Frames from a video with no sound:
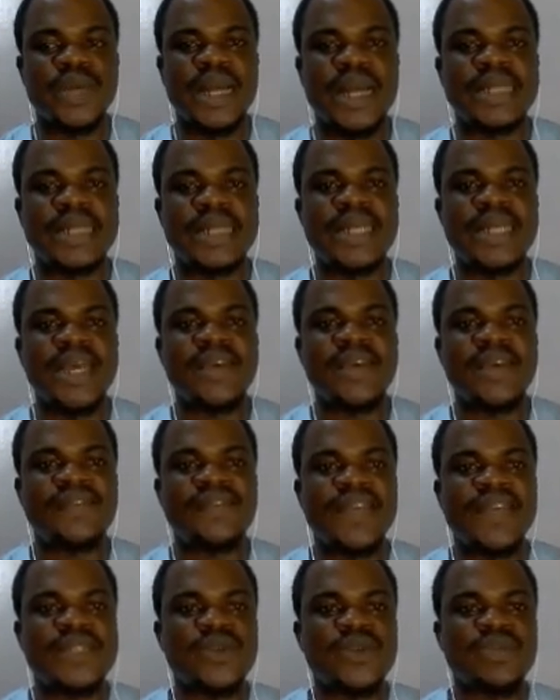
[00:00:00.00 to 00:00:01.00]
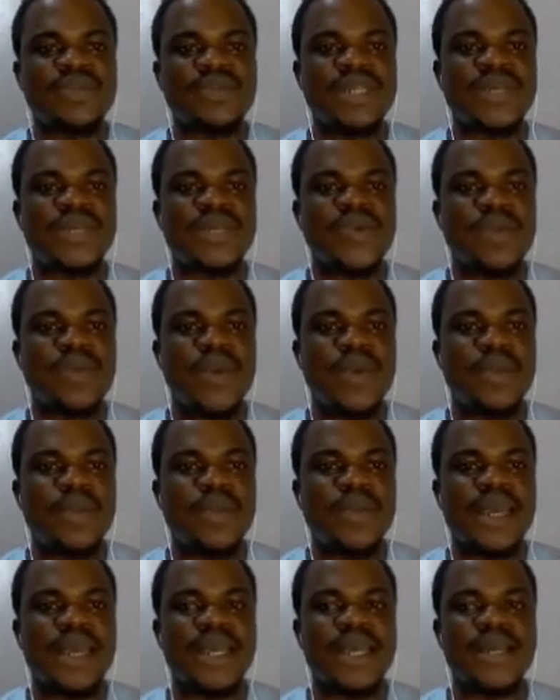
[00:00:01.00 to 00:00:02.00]
card. First will be the
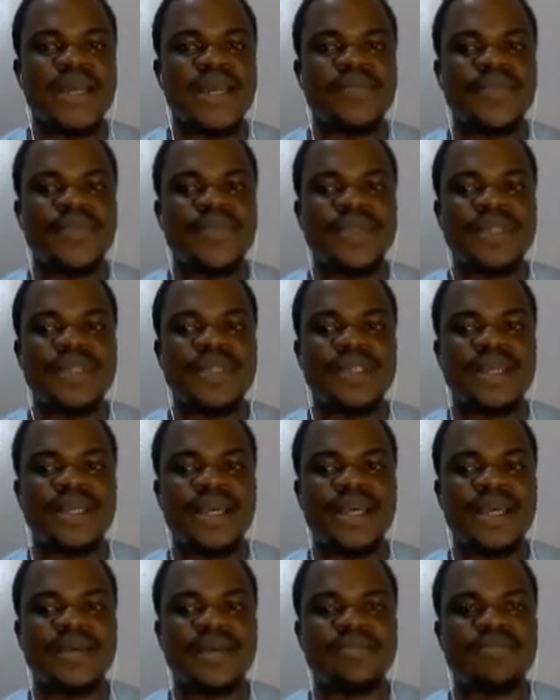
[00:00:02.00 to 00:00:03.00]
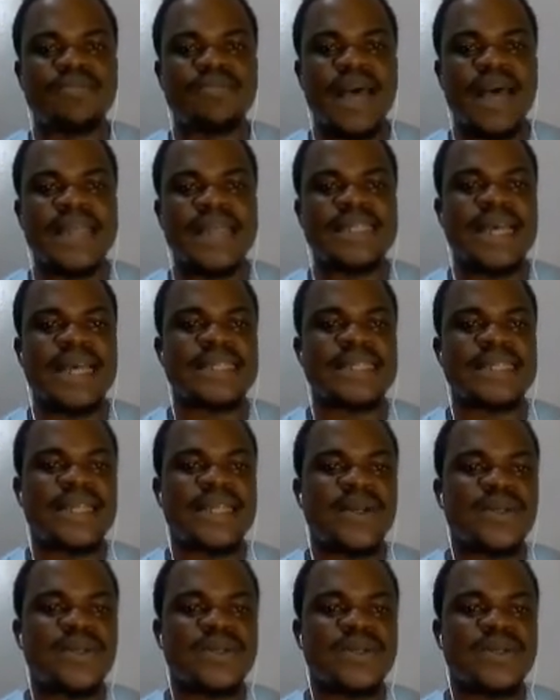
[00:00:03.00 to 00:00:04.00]
warm-up part, and
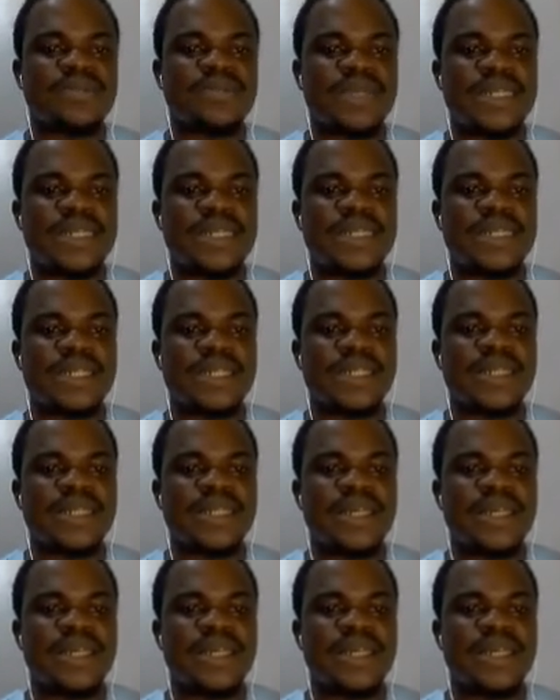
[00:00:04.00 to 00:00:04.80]
second will be the